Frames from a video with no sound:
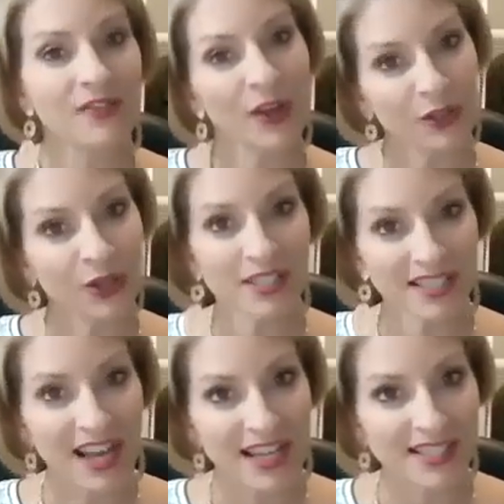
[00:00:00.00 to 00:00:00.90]
that
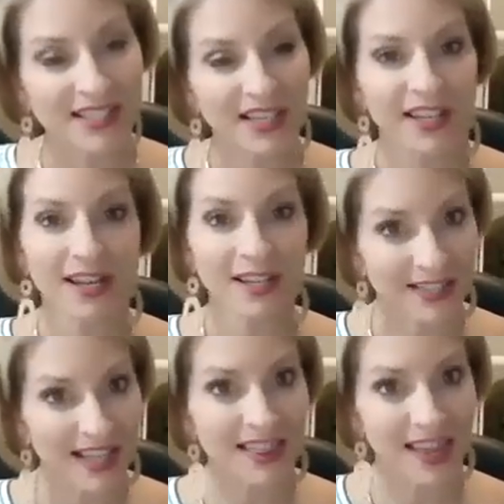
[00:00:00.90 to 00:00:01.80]
looks nice. And
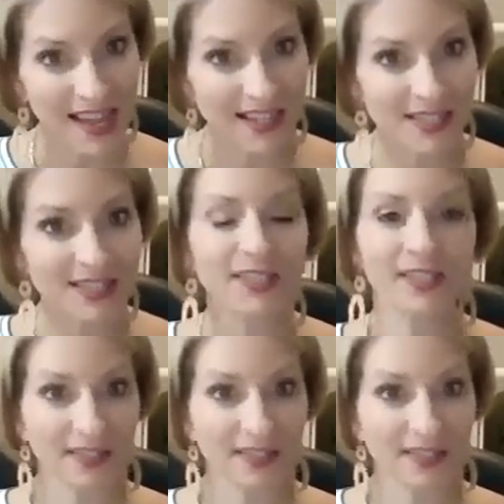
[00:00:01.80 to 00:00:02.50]
I'd say, thanks.